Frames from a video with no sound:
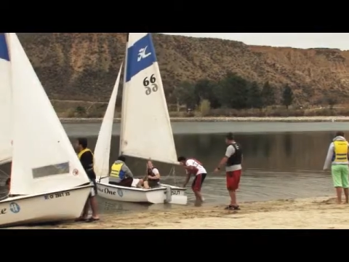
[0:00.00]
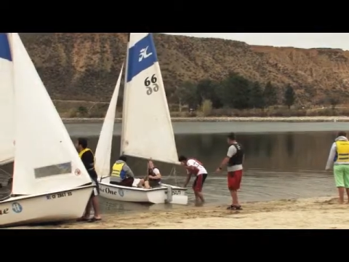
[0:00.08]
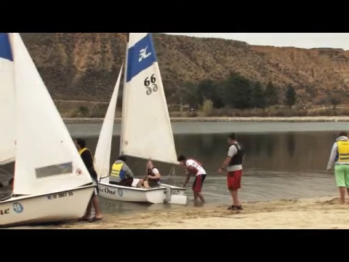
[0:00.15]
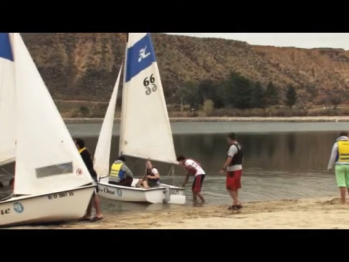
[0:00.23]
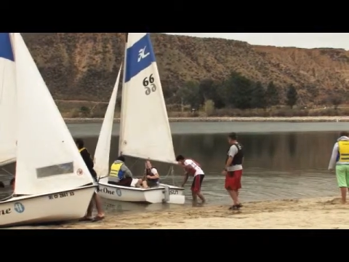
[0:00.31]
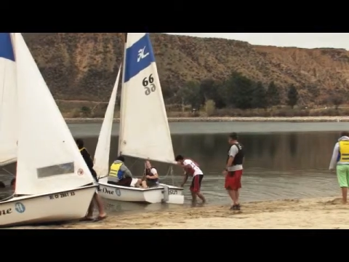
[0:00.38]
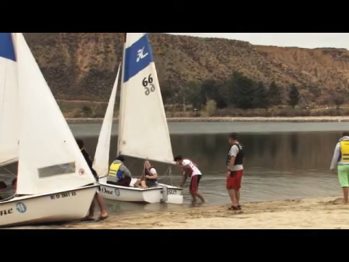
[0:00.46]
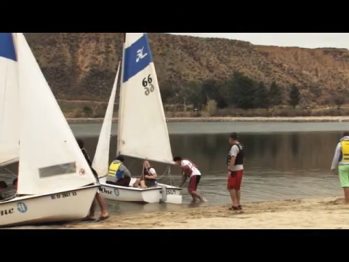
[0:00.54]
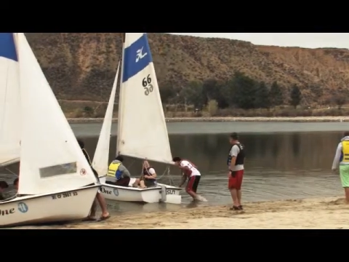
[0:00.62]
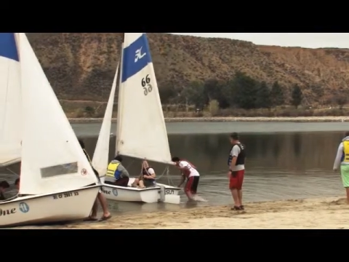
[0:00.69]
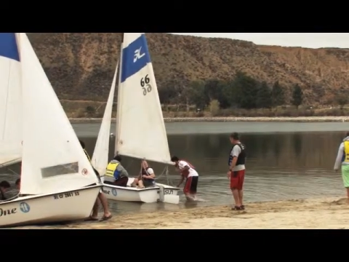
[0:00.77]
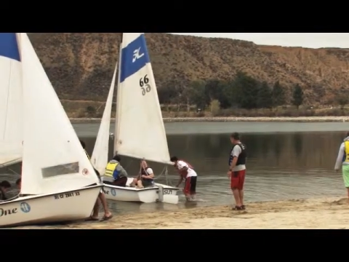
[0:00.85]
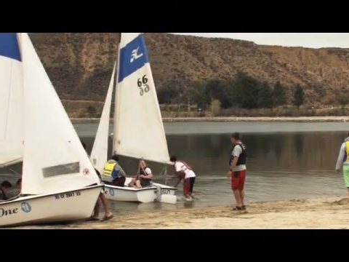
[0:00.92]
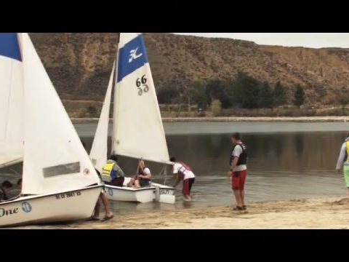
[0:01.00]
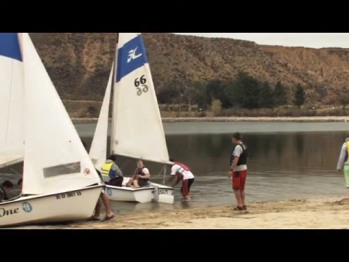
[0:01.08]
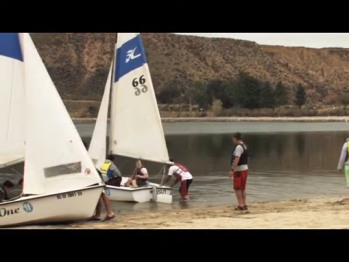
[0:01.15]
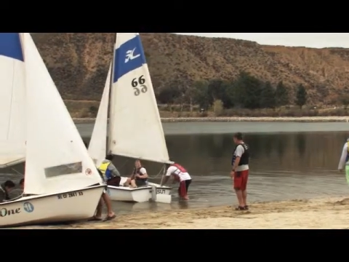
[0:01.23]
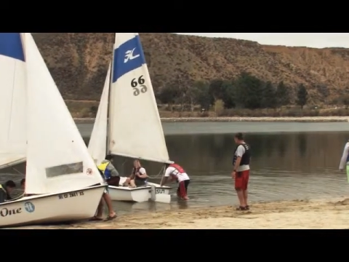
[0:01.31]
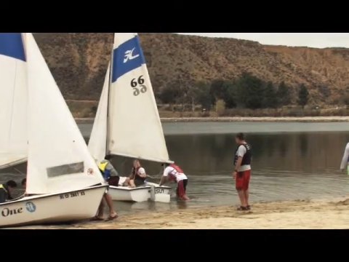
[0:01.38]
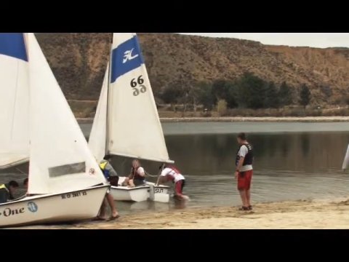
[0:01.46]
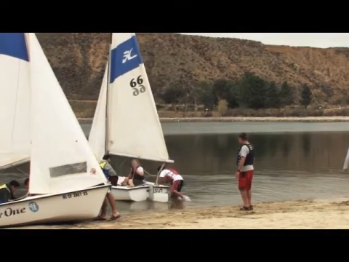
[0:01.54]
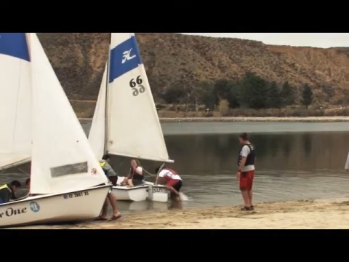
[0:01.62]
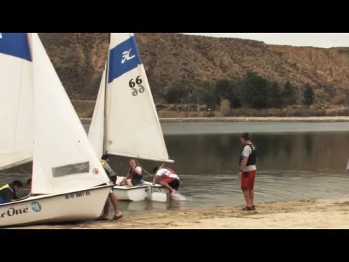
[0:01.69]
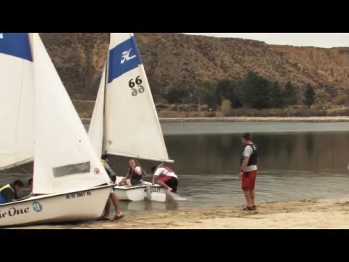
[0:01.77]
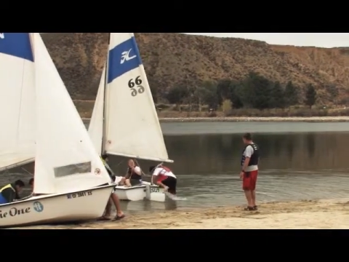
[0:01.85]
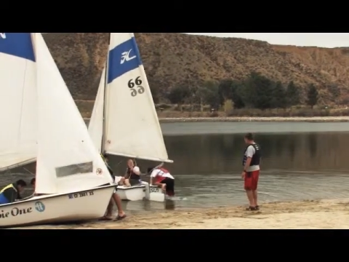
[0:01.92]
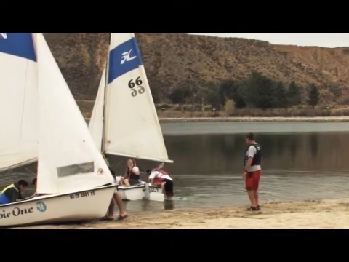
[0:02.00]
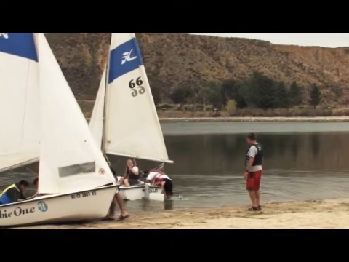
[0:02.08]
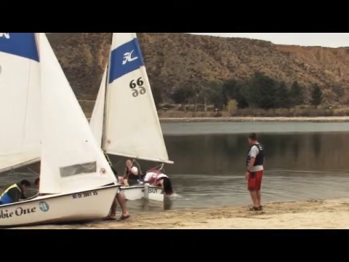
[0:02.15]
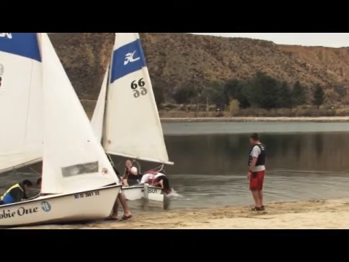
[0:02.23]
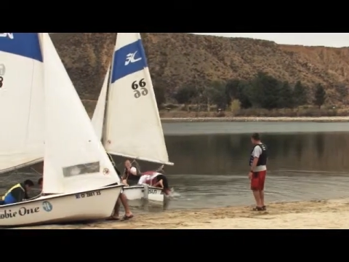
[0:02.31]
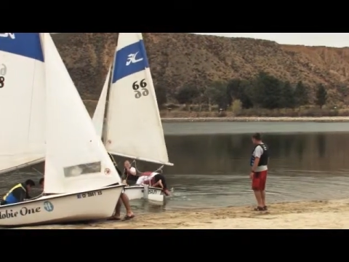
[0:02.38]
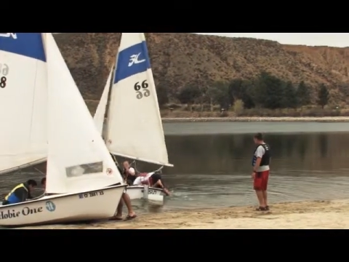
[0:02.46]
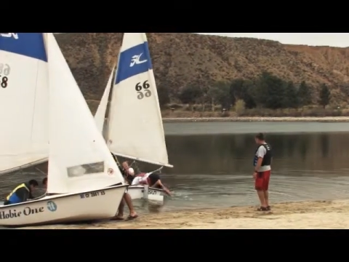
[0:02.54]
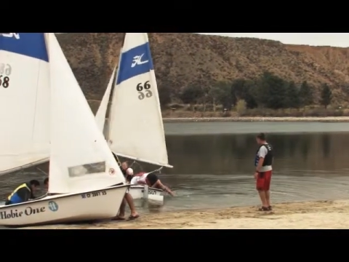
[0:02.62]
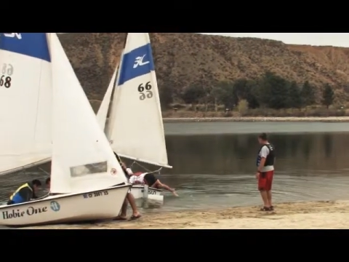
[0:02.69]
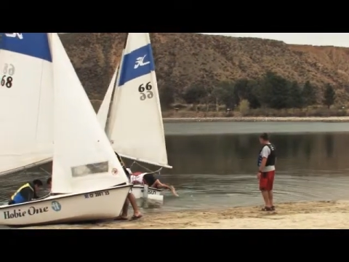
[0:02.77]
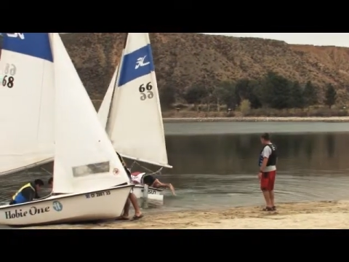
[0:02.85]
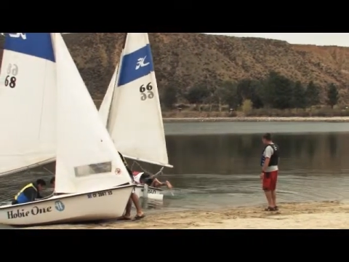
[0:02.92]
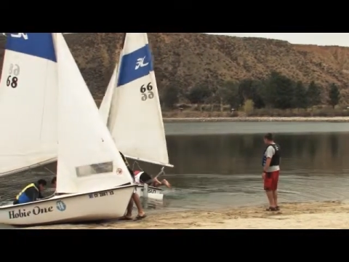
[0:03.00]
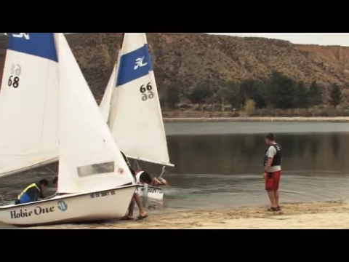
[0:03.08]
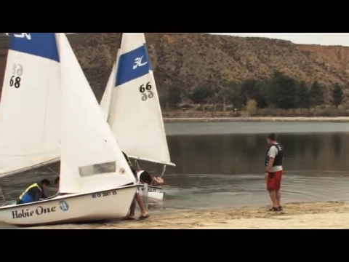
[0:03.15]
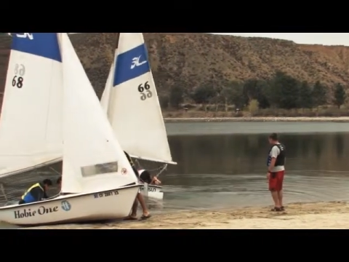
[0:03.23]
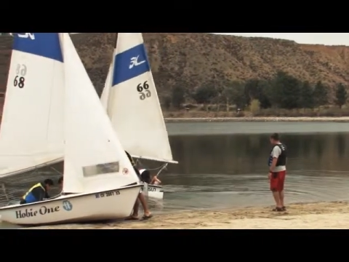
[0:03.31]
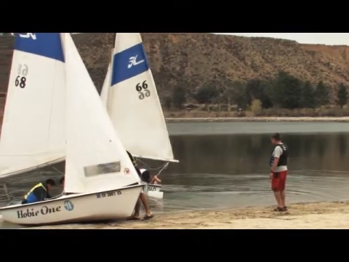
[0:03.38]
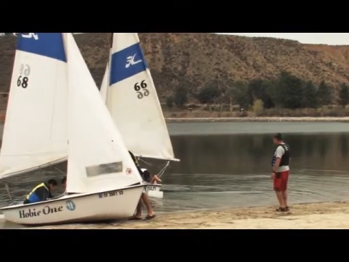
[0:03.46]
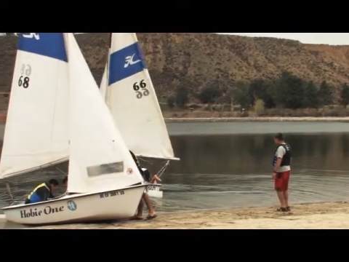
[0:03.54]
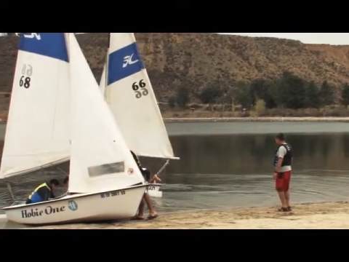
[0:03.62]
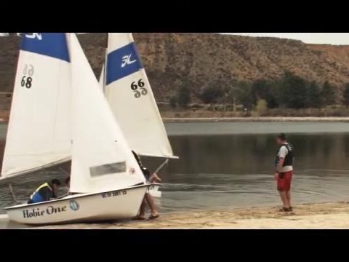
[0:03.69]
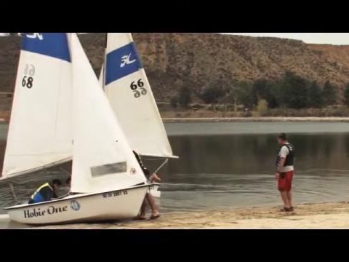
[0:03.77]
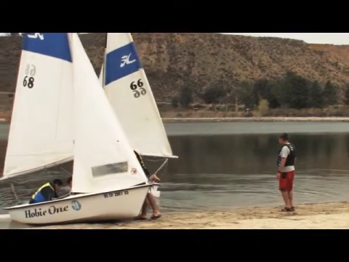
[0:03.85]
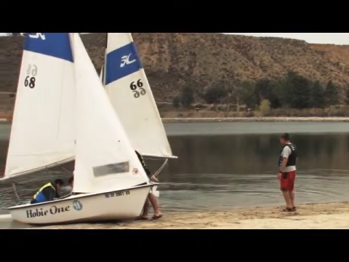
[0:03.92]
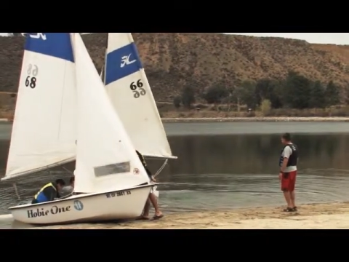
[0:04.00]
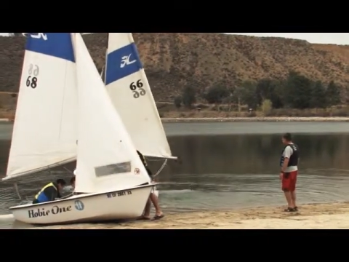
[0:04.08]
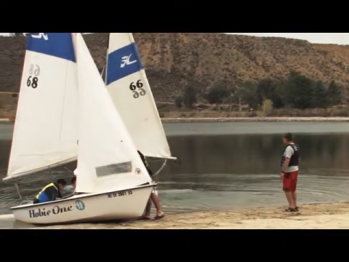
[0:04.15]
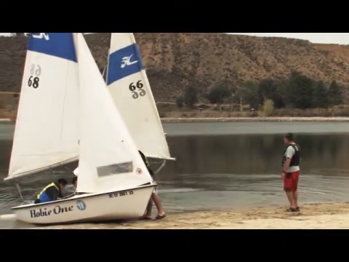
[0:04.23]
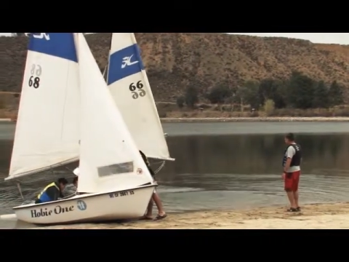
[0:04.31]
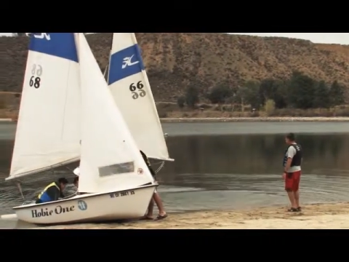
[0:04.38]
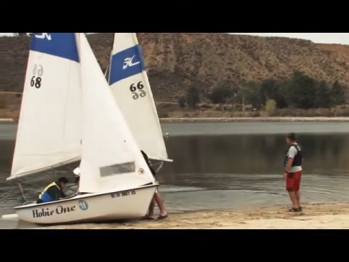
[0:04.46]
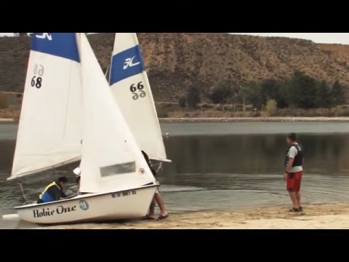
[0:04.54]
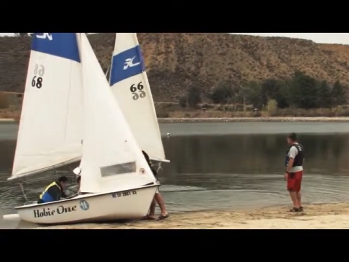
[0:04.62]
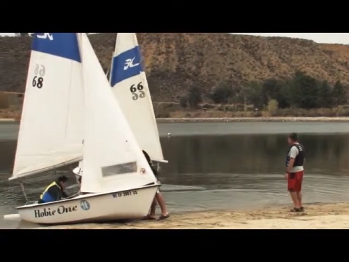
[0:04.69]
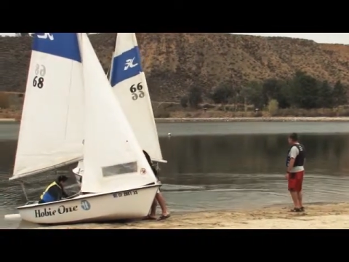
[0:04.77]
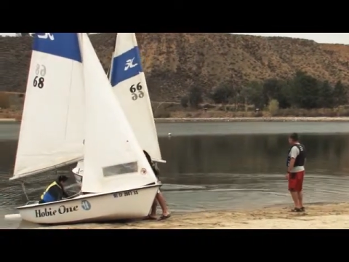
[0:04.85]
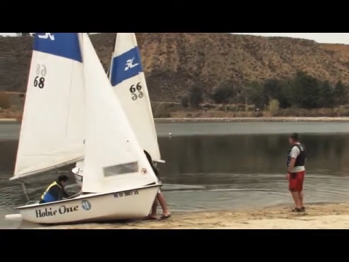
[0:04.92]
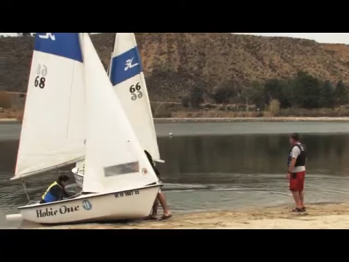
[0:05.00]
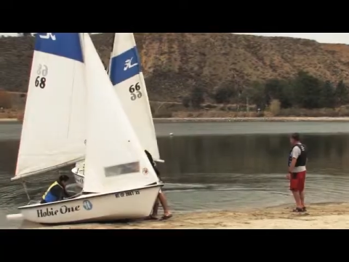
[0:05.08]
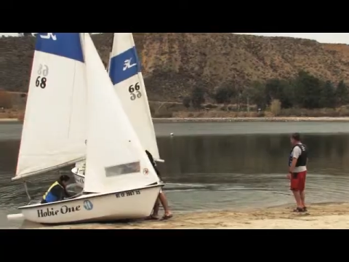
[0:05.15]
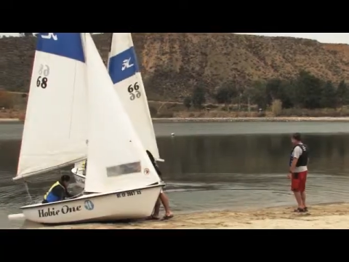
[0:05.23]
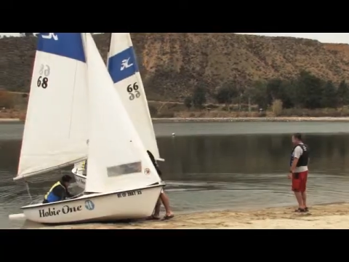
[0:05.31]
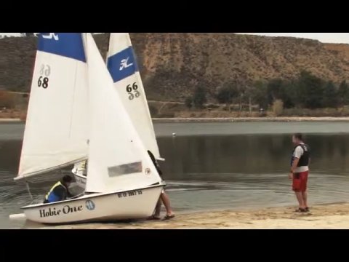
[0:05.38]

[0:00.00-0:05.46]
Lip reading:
No face is visible, so there are no lips to read.